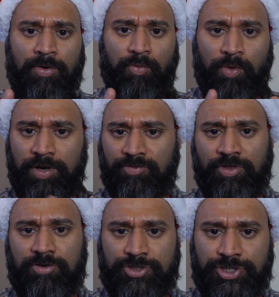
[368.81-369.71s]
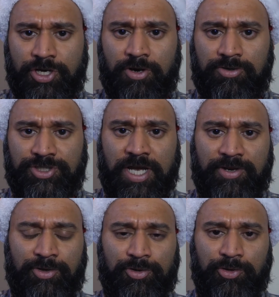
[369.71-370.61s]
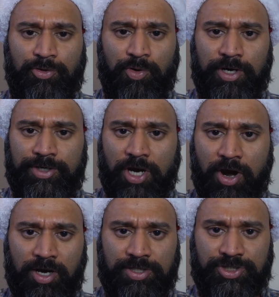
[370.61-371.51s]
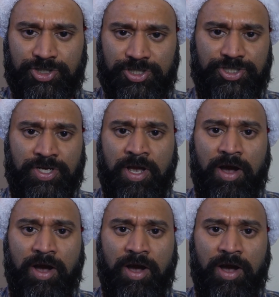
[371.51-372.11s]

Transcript: one of those shows on hulu where dogs just